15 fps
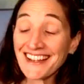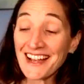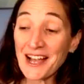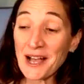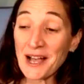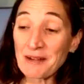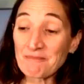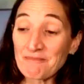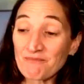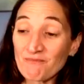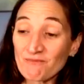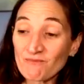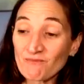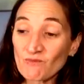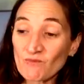Um,
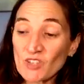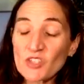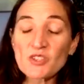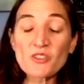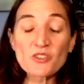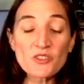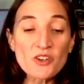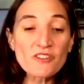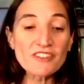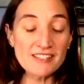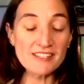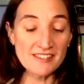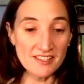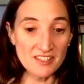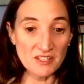So the nervous
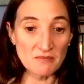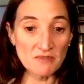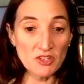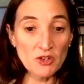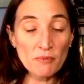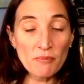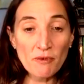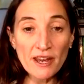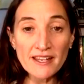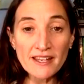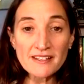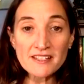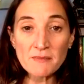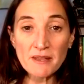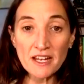system, your brain
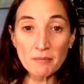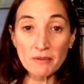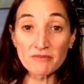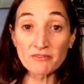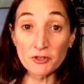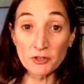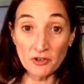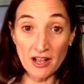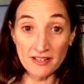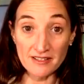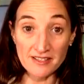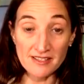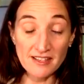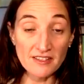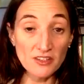is made up of
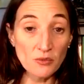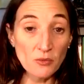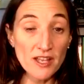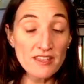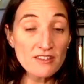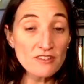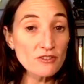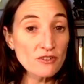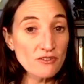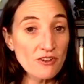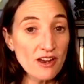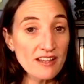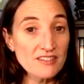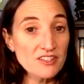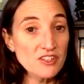neurons, and the way that
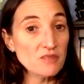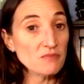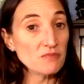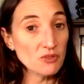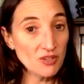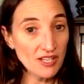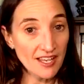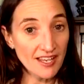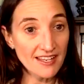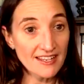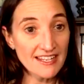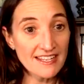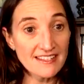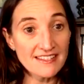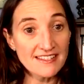neurons communicate
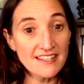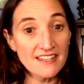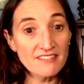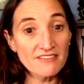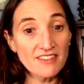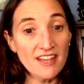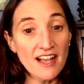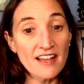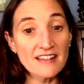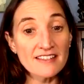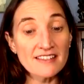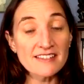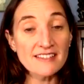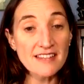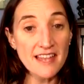is they've got a
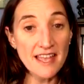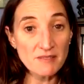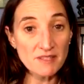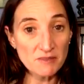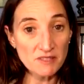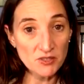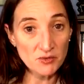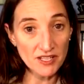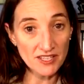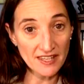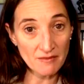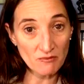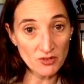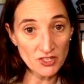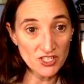synapse between
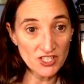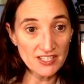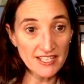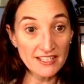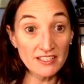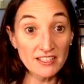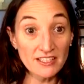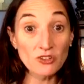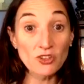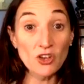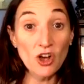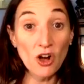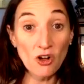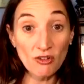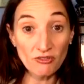them, which is like a little
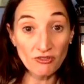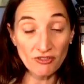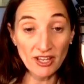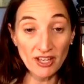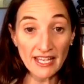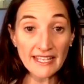gulf.